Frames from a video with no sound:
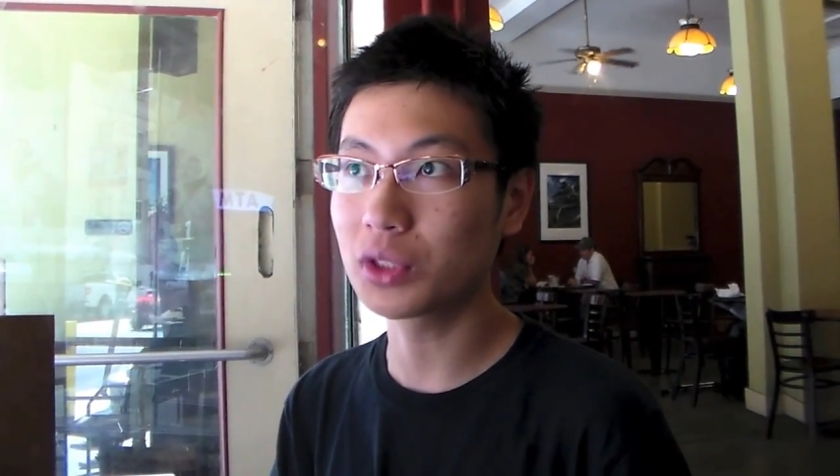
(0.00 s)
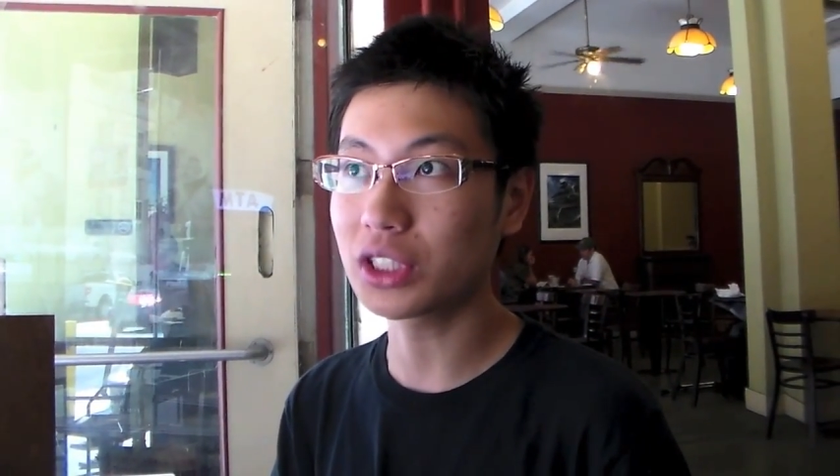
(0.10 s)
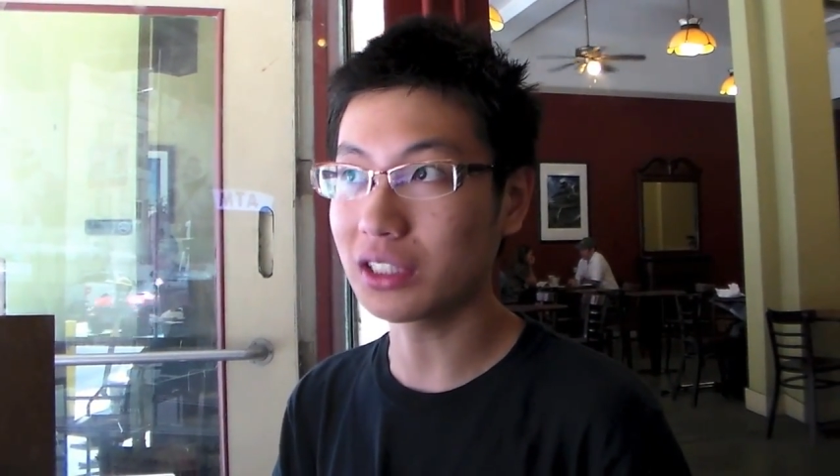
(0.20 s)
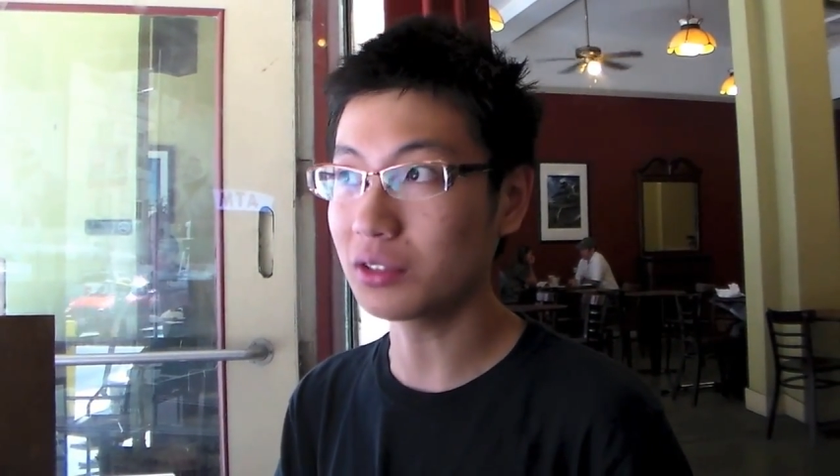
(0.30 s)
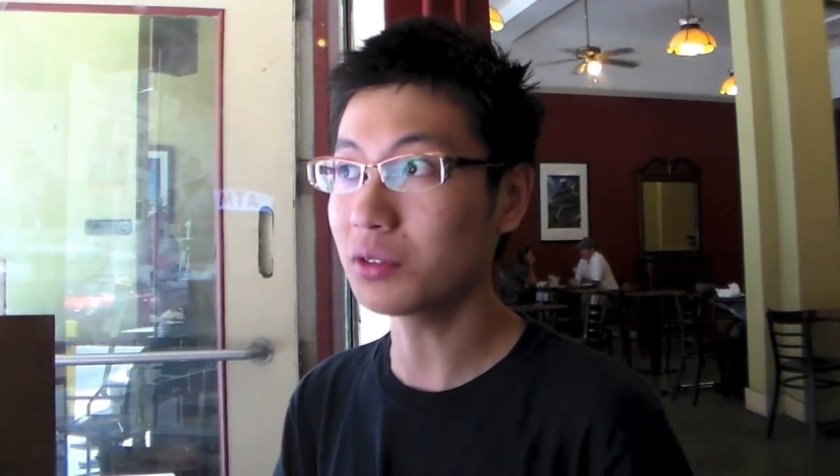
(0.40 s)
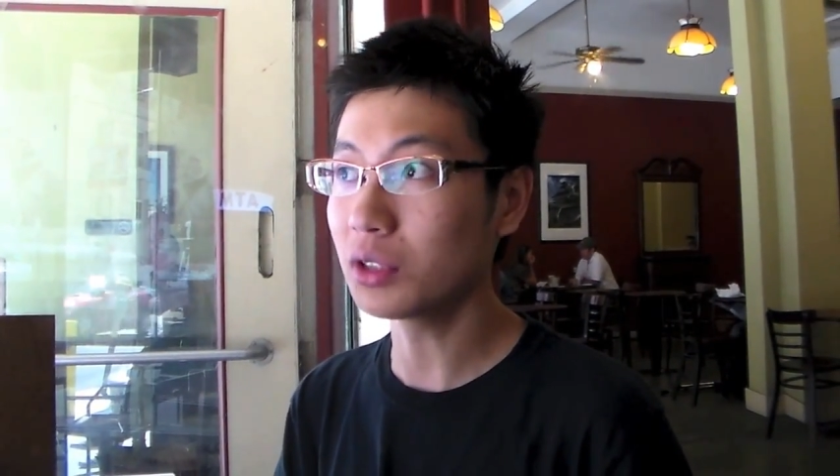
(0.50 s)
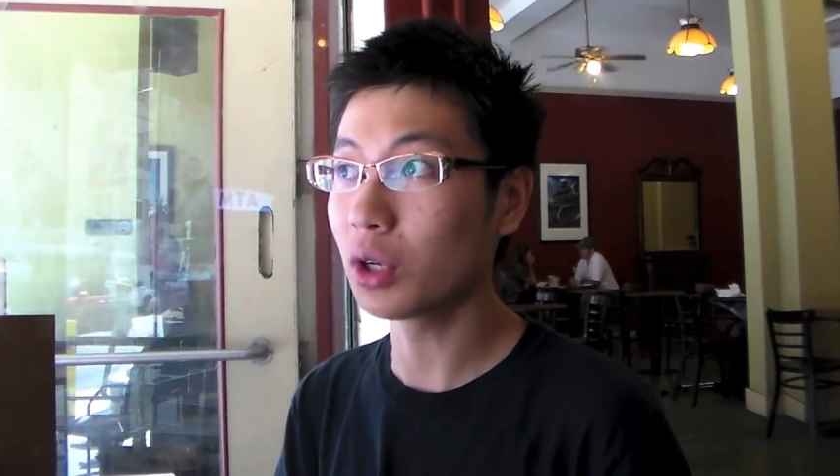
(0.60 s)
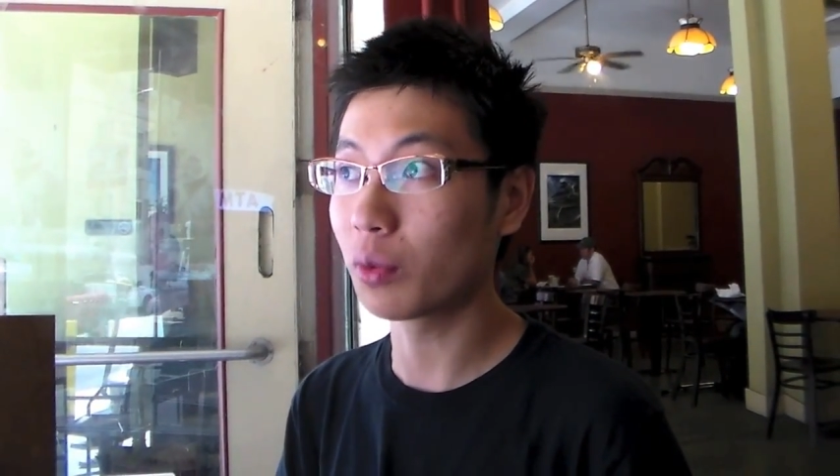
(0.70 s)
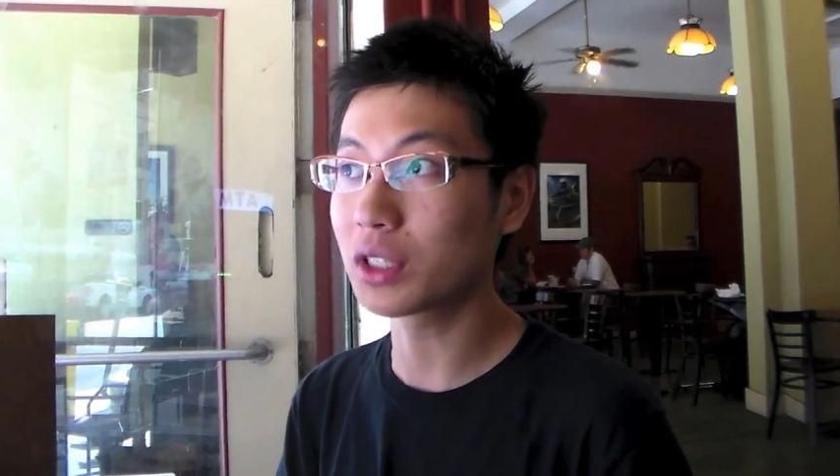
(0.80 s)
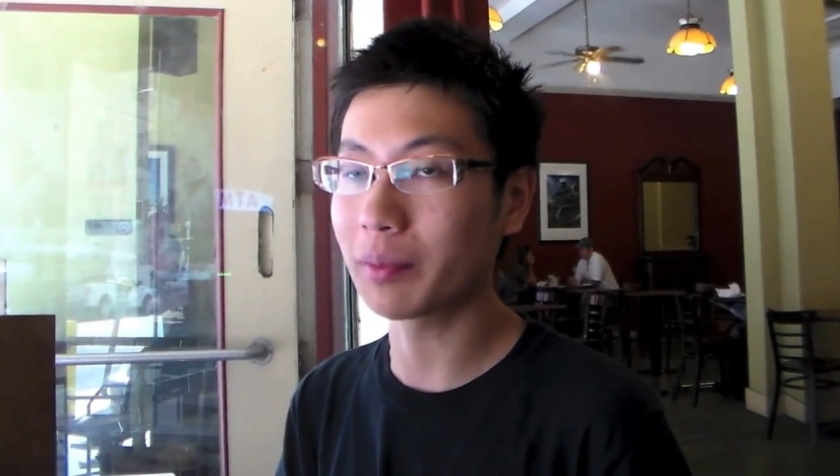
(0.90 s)
which
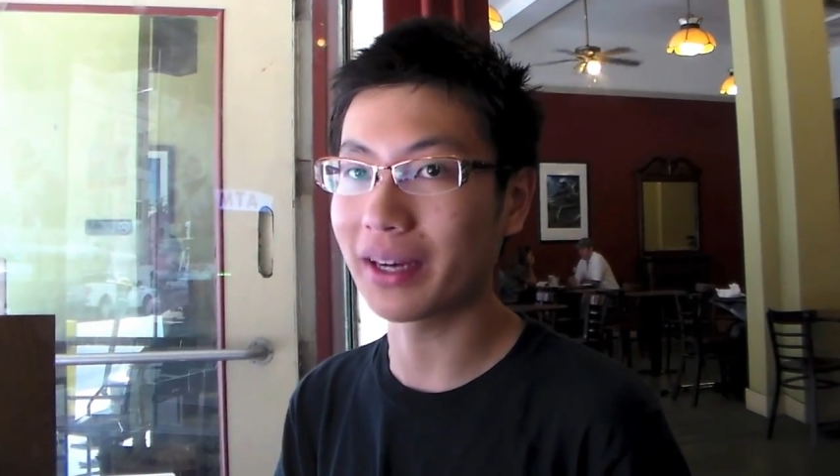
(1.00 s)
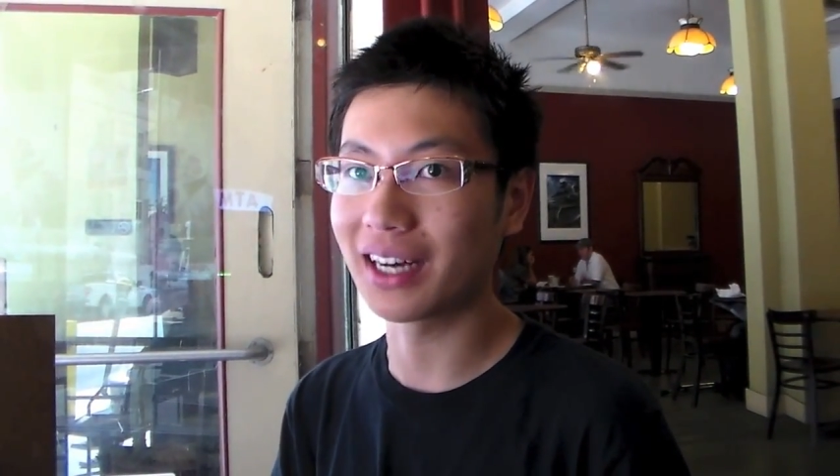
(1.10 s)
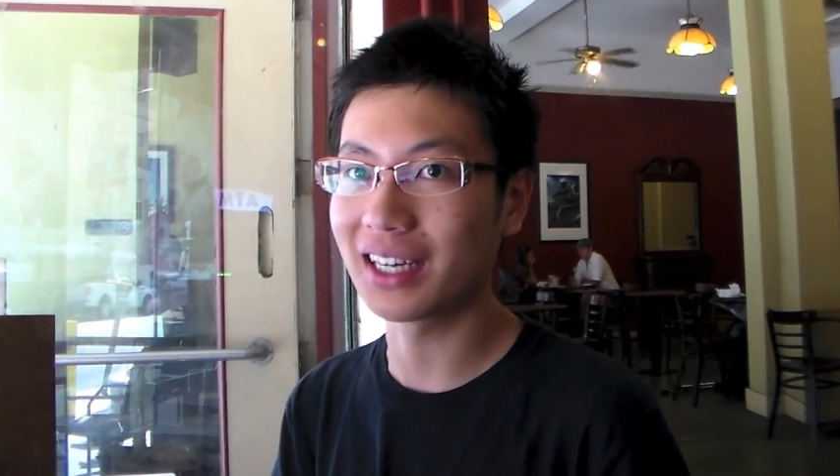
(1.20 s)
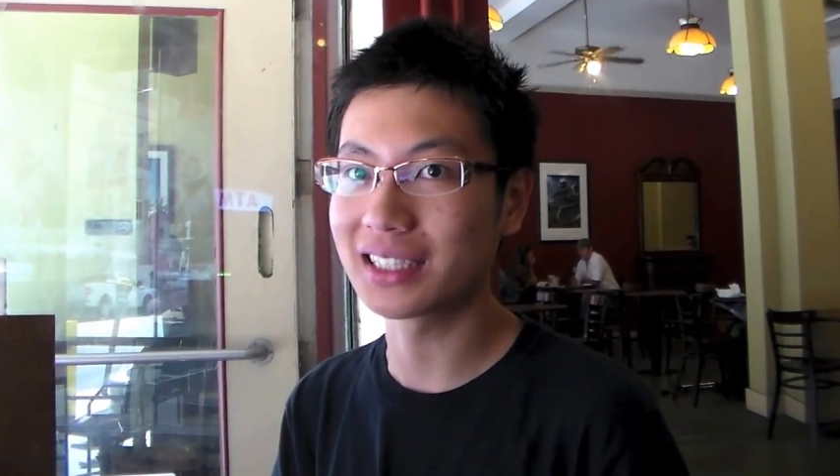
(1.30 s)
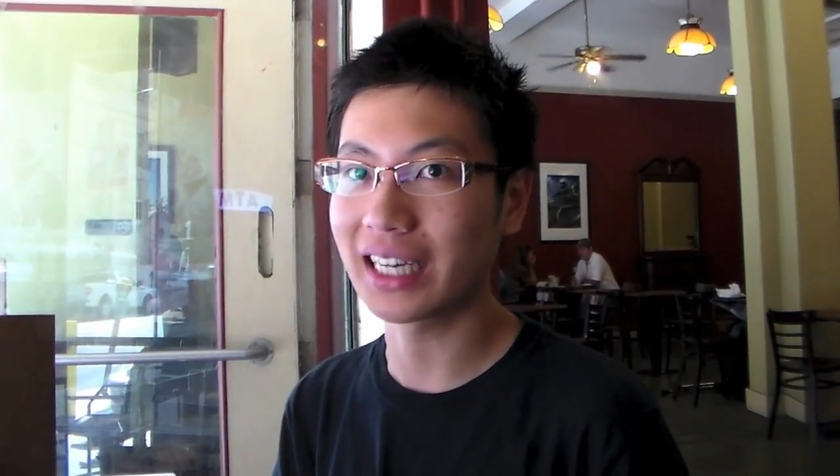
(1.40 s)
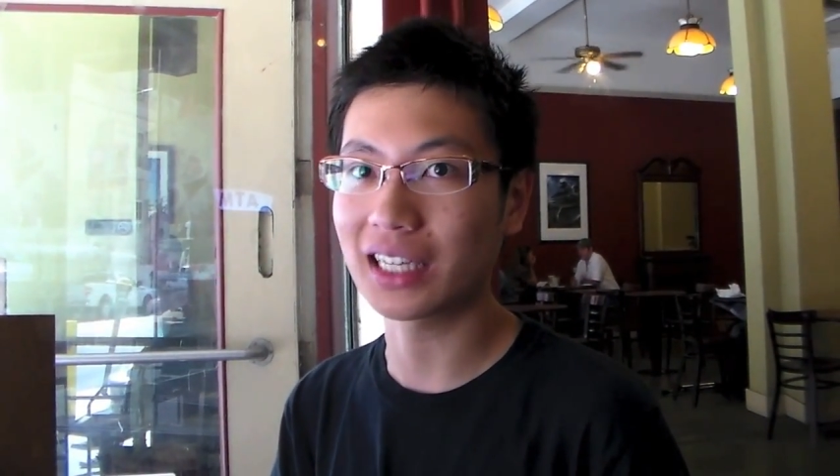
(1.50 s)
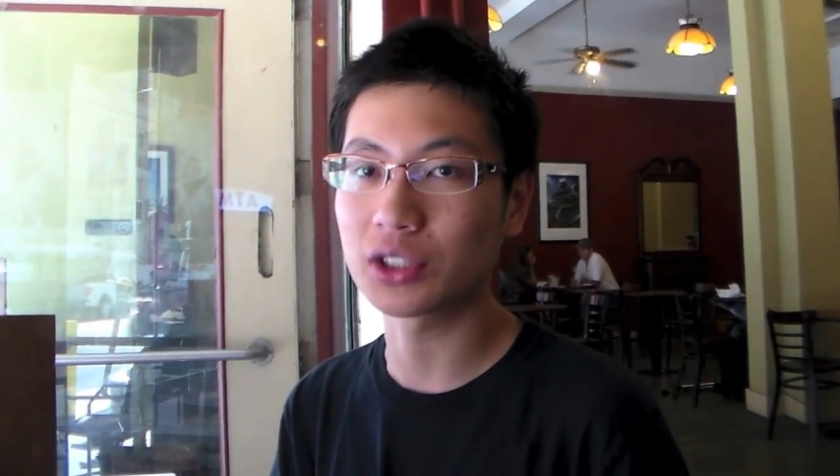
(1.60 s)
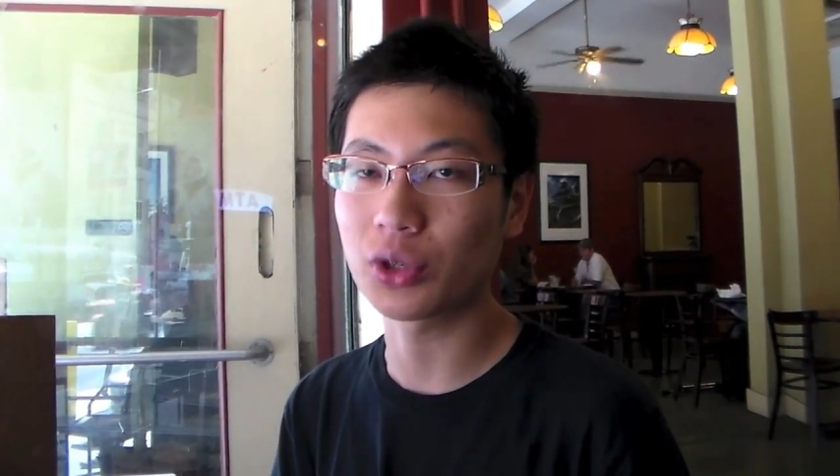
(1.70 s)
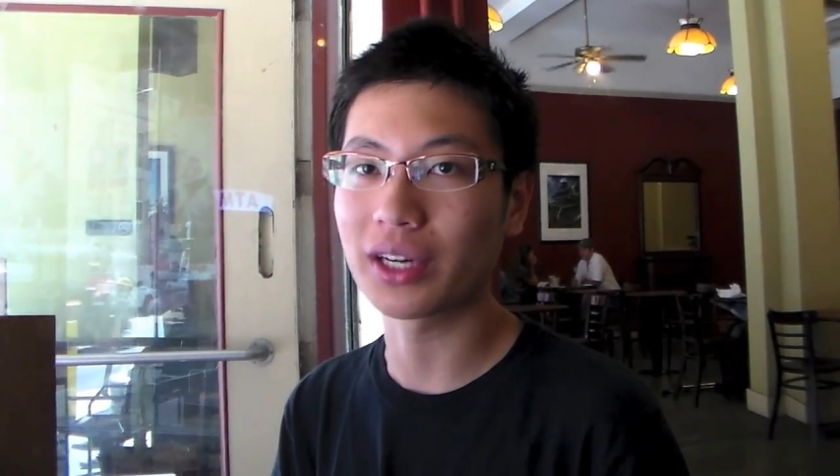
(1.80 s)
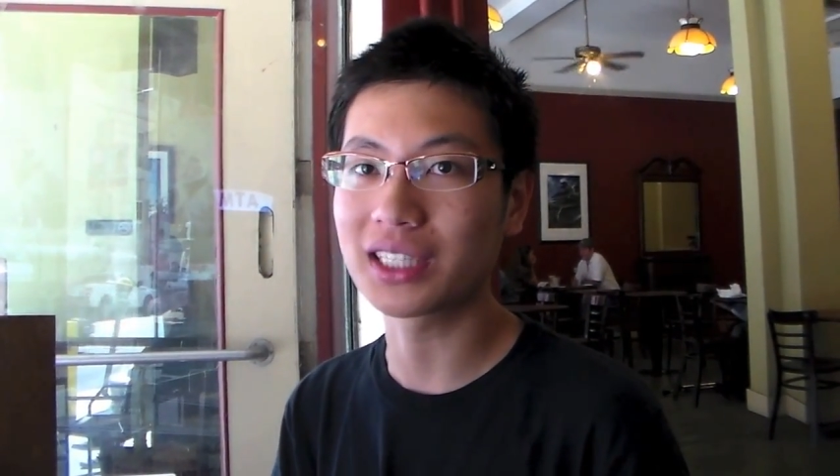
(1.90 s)
was my
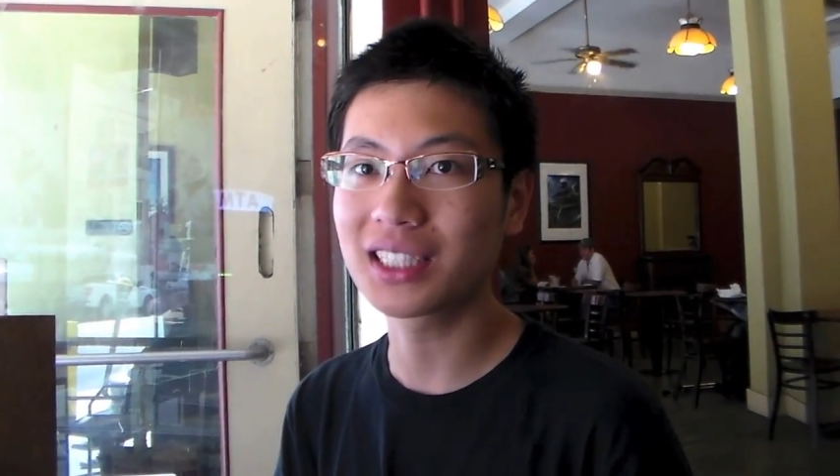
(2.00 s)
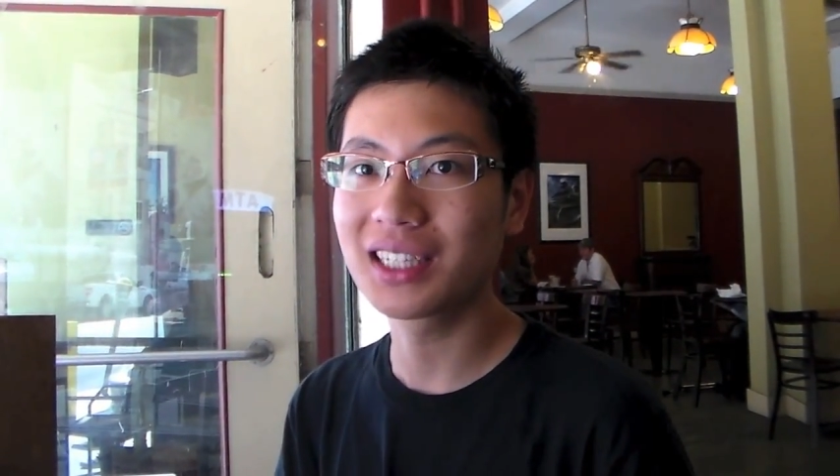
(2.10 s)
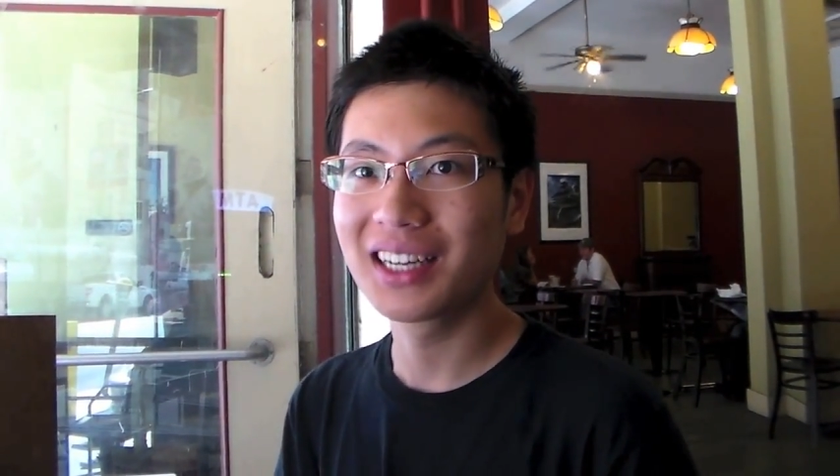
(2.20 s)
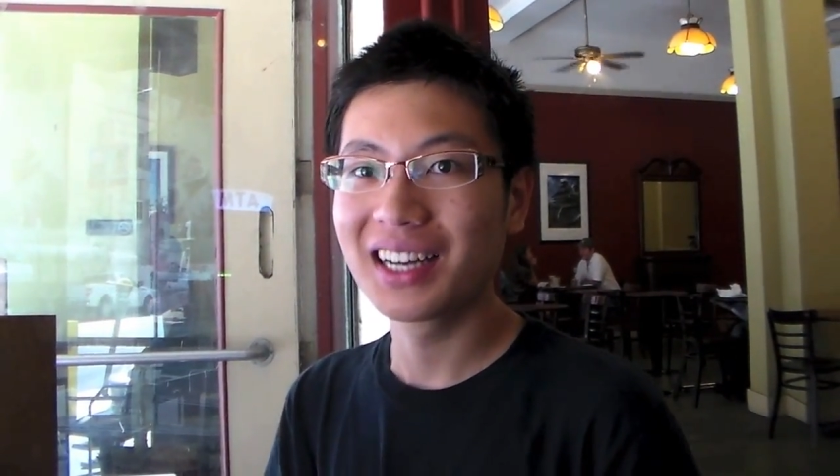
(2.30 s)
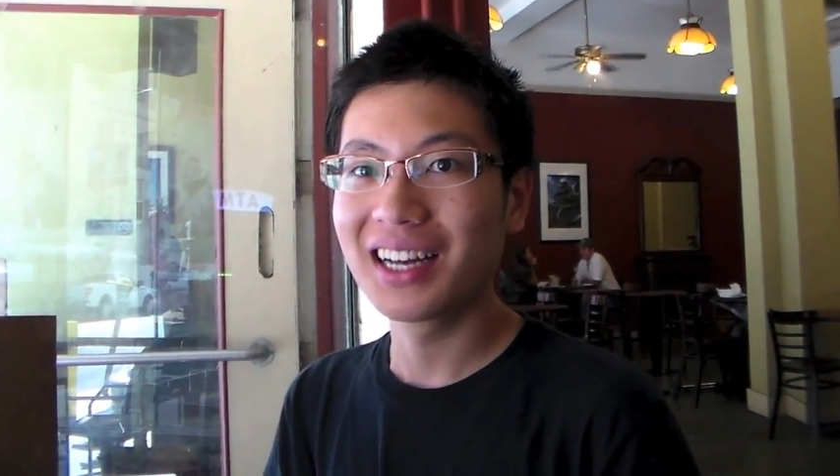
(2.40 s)
second choice.